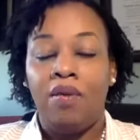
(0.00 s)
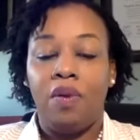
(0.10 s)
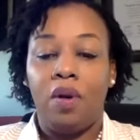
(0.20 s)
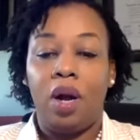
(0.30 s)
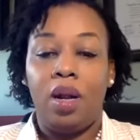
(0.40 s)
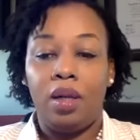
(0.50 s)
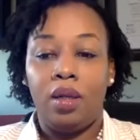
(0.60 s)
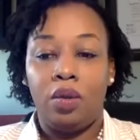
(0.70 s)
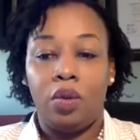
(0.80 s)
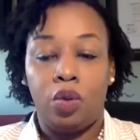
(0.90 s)
fall under
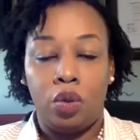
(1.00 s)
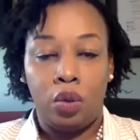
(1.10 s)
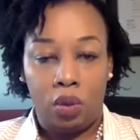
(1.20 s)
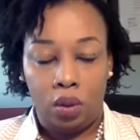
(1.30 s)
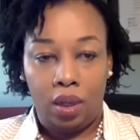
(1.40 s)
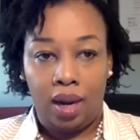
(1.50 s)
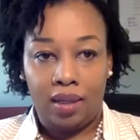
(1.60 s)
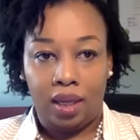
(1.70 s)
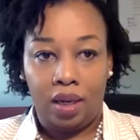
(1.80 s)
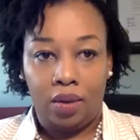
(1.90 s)
the
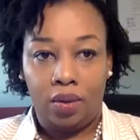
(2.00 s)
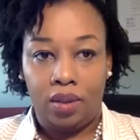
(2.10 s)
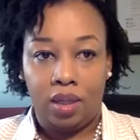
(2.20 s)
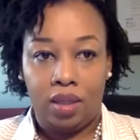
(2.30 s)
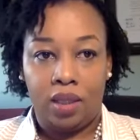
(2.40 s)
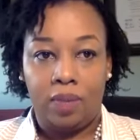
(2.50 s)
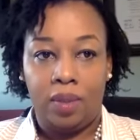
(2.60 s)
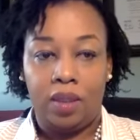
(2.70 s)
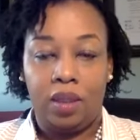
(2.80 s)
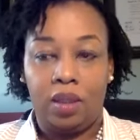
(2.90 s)
last categories I just
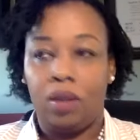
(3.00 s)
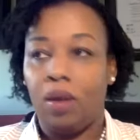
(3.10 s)
mentioned.